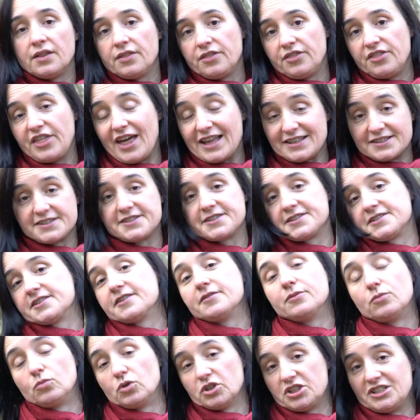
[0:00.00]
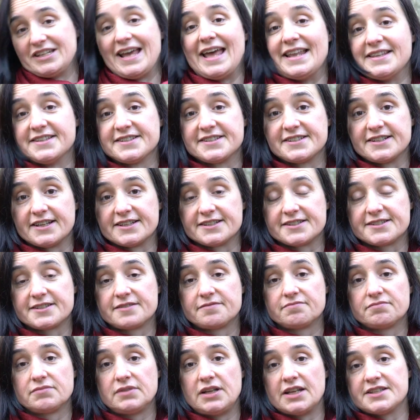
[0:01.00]
That's what tense does.
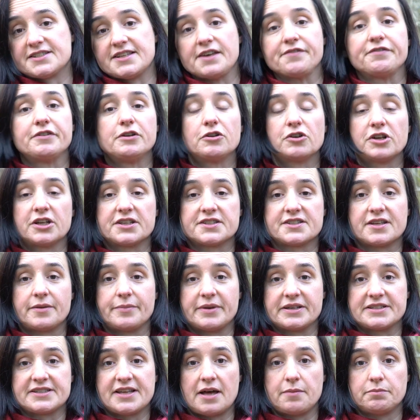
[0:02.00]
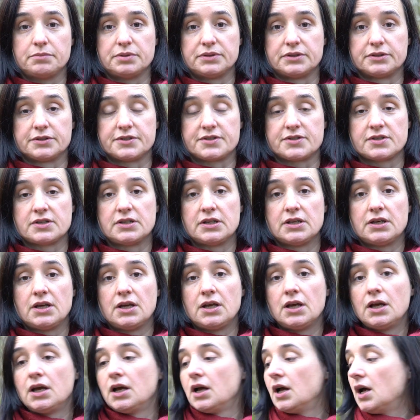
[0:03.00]
Let's have a look at some examples.
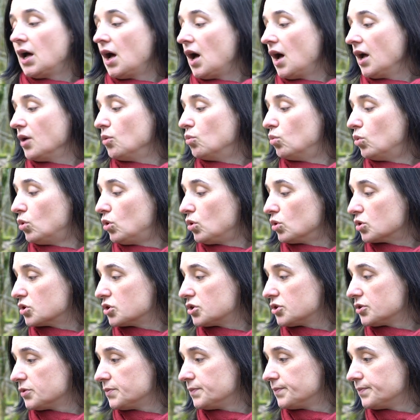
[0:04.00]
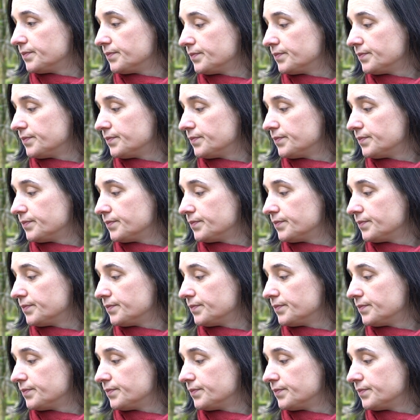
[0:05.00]
I walked.